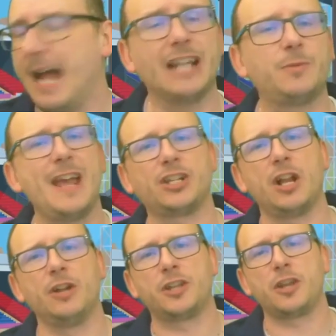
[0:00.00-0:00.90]
As we edge
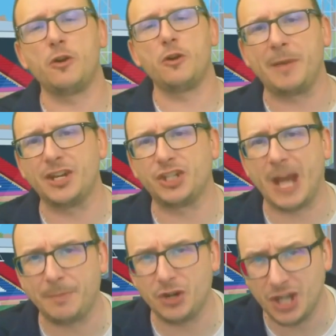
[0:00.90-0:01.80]
closer to the European
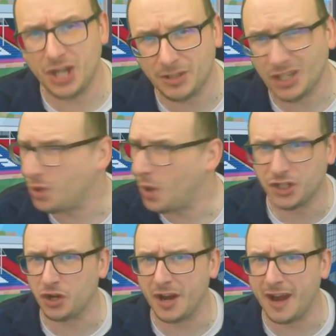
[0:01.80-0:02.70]
Championships, the
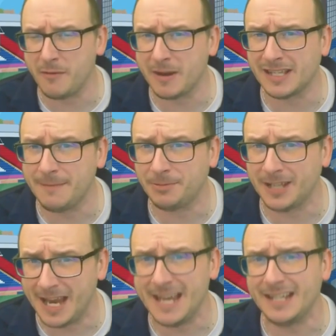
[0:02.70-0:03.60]
question on everybody's
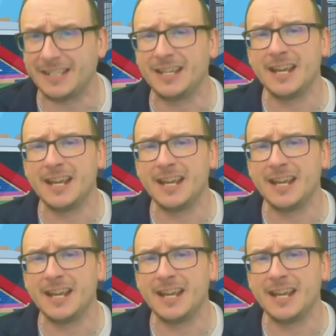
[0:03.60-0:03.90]
lips is,